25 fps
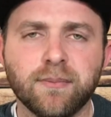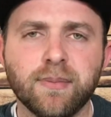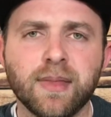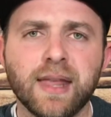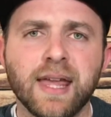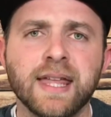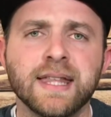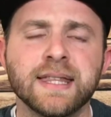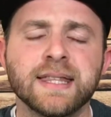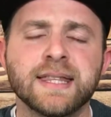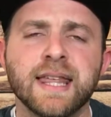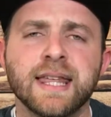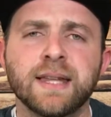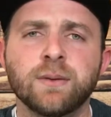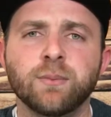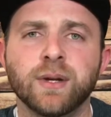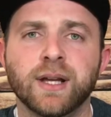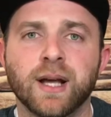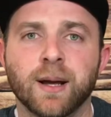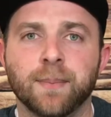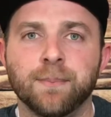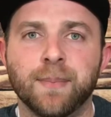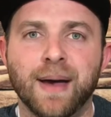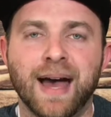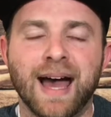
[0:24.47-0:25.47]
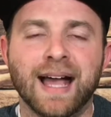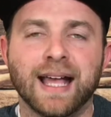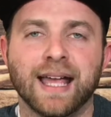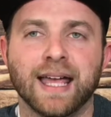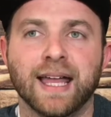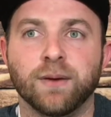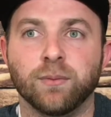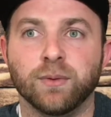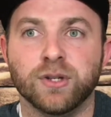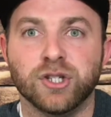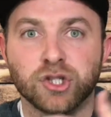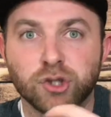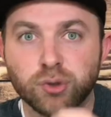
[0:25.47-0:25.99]
And then we come back
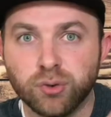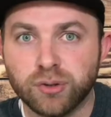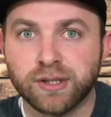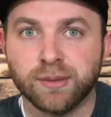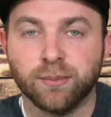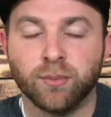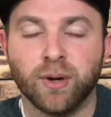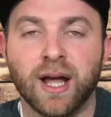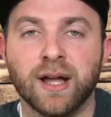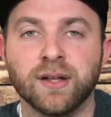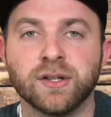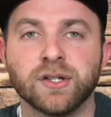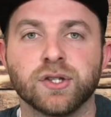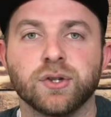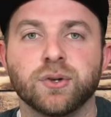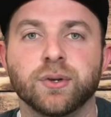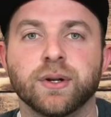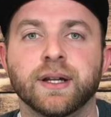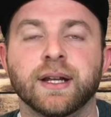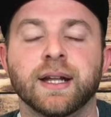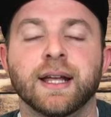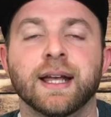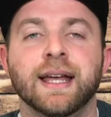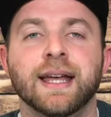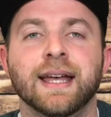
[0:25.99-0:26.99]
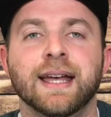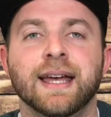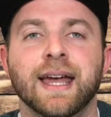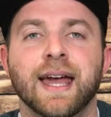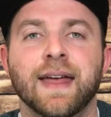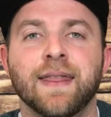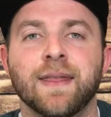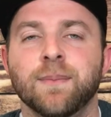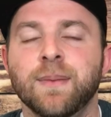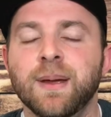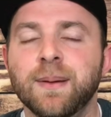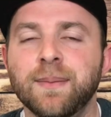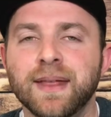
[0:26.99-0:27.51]
and we shoot some rounds through it,
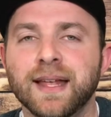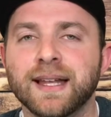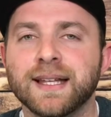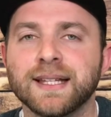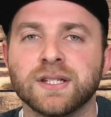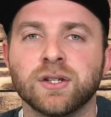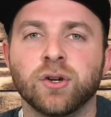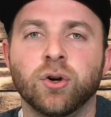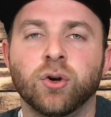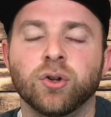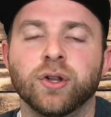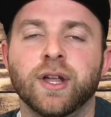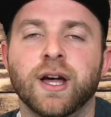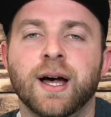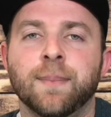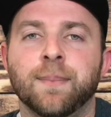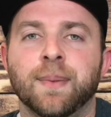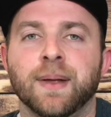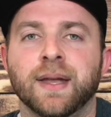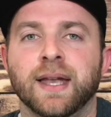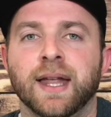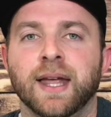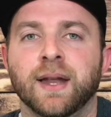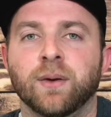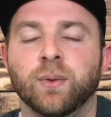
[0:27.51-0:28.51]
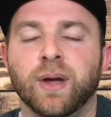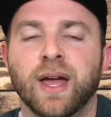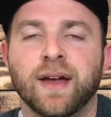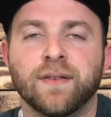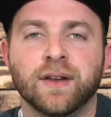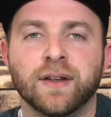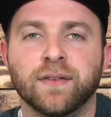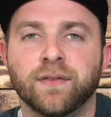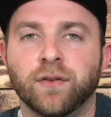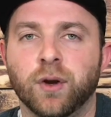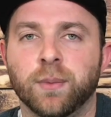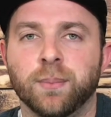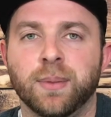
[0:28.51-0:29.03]
and then maybe that doesn't hold up, and we have a
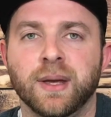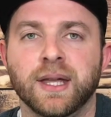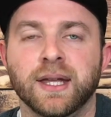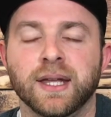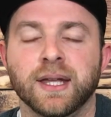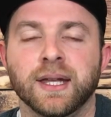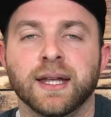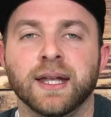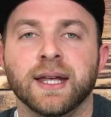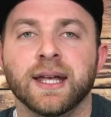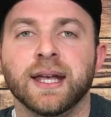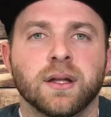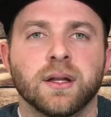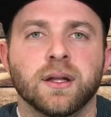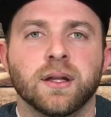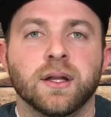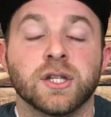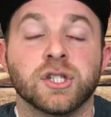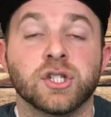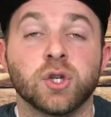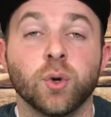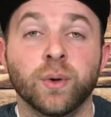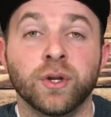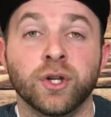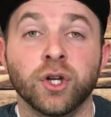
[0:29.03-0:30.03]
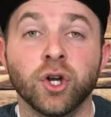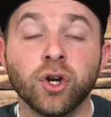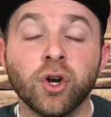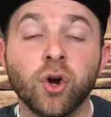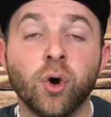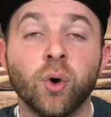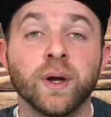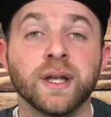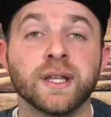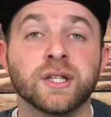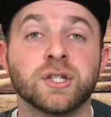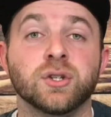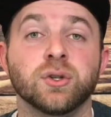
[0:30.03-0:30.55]
different opinion. So when you're
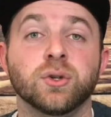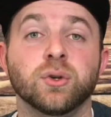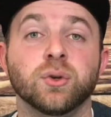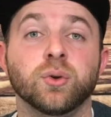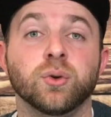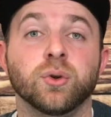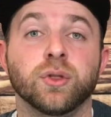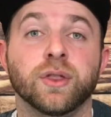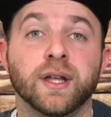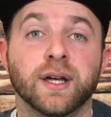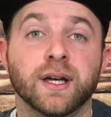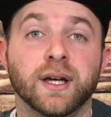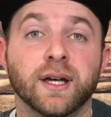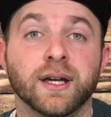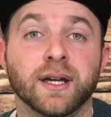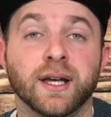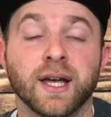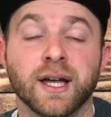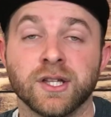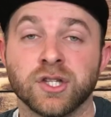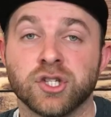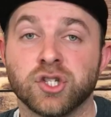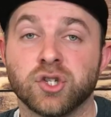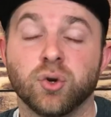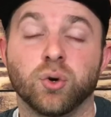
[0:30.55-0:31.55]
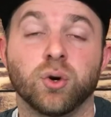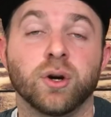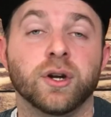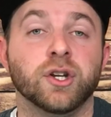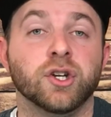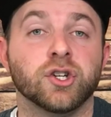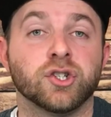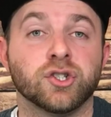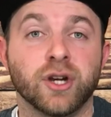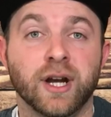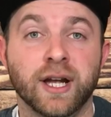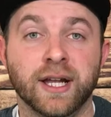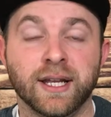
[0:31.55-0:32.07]
going to the gun store and
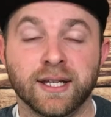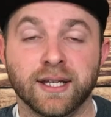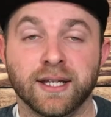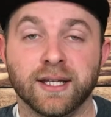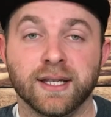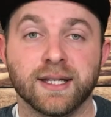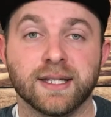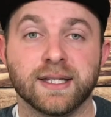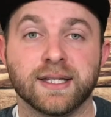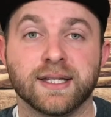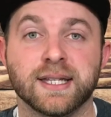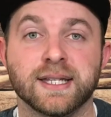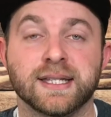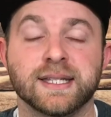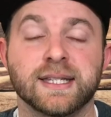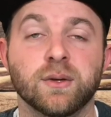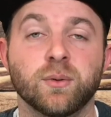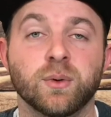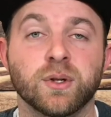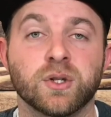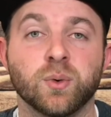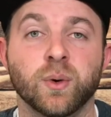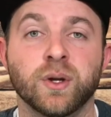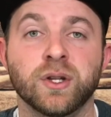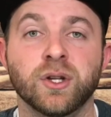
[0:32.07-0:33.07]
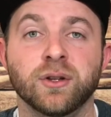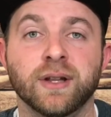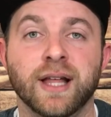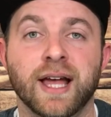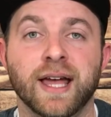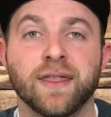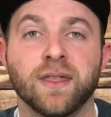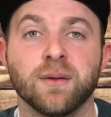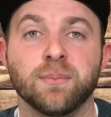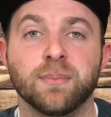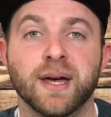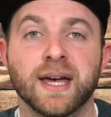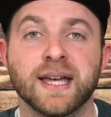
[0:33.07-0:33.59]
you're trying to see which one you
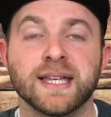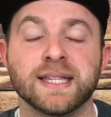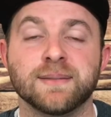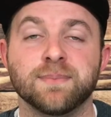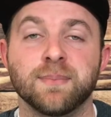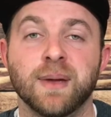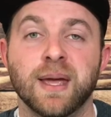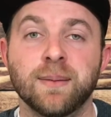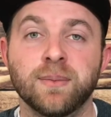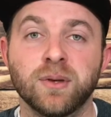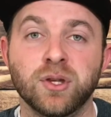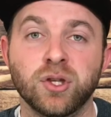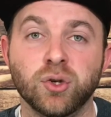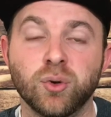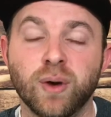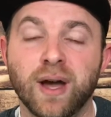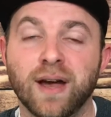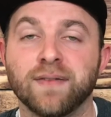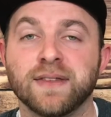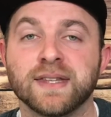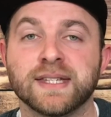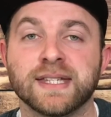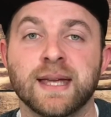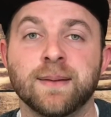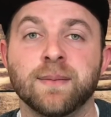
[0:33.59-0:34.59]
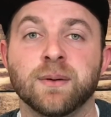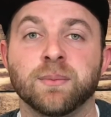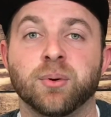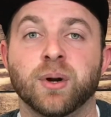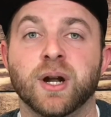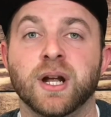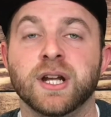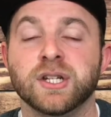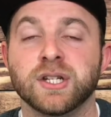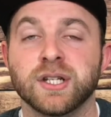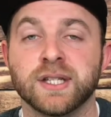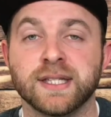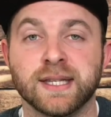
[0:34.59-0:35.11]
like the best, maybe you have the same
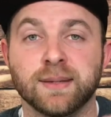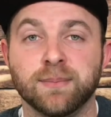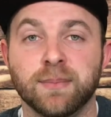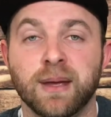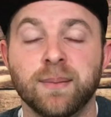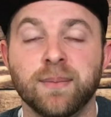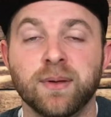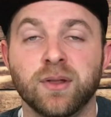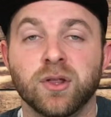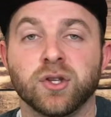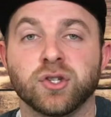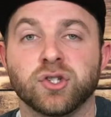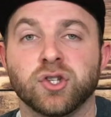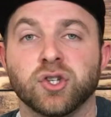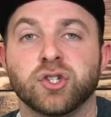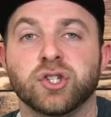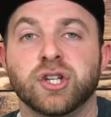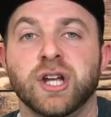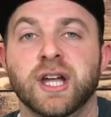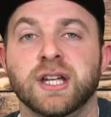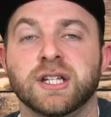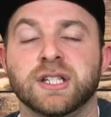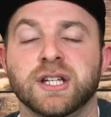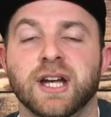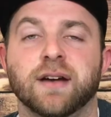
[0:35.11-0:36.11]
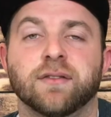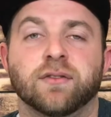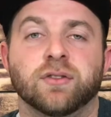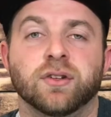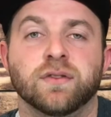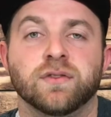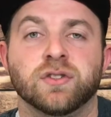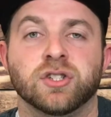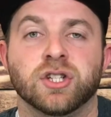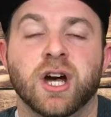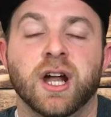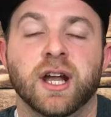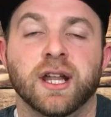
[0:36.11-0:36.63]
impressions and maybe those will change after
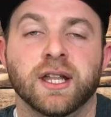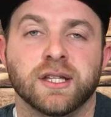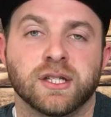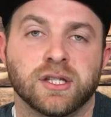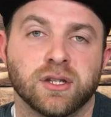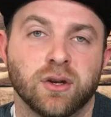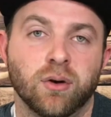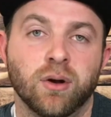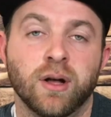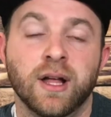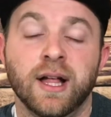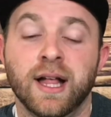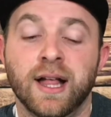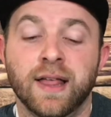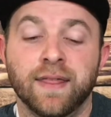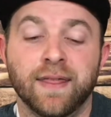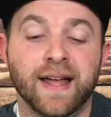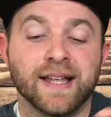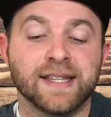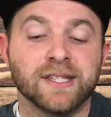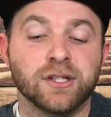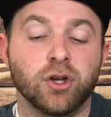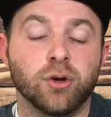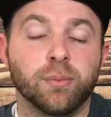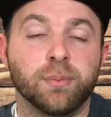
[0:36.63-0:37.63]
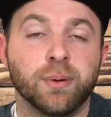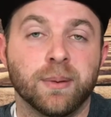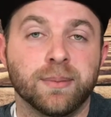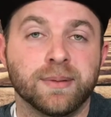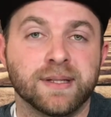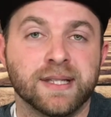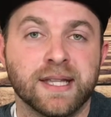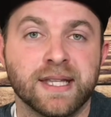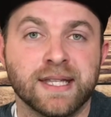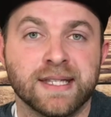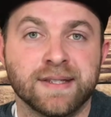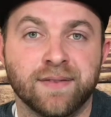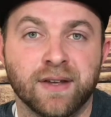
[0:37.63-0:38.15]
you've shot it. So that's the whole purpose
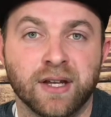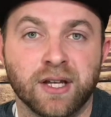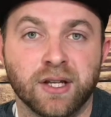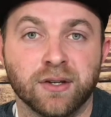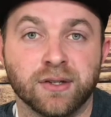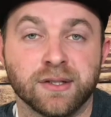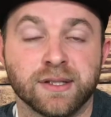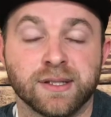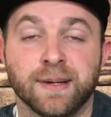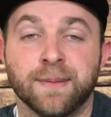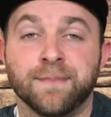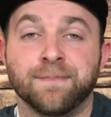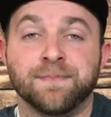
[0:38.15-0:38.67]
of these videos.